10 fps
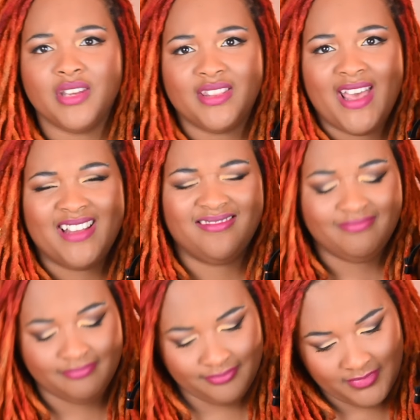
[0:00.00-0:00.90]
need that.
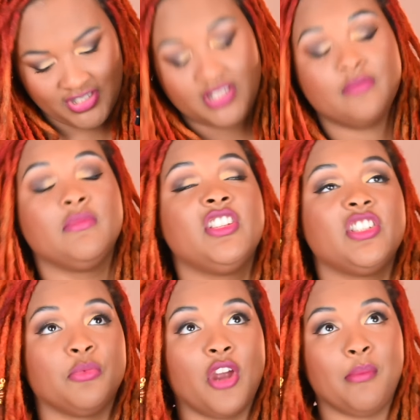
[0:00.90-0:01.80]
Jeez,
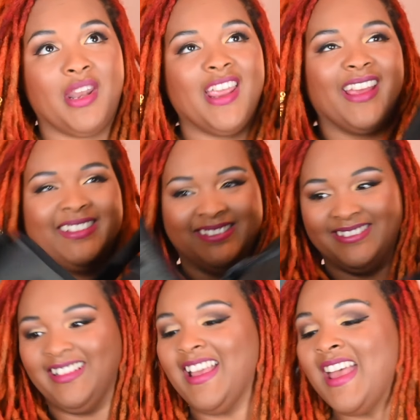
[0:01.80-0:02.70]
and criminy.
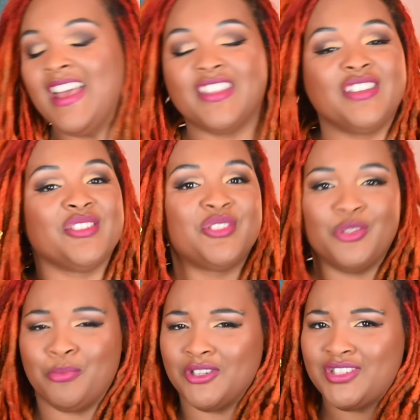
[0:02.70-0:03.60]
These are
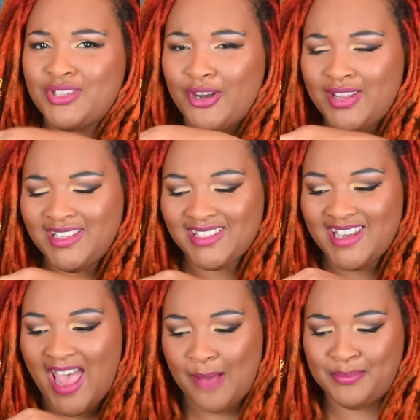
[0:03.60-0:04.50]
super sturdy
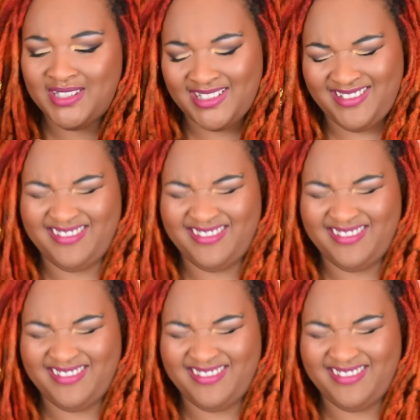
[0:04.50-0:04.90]
snaps.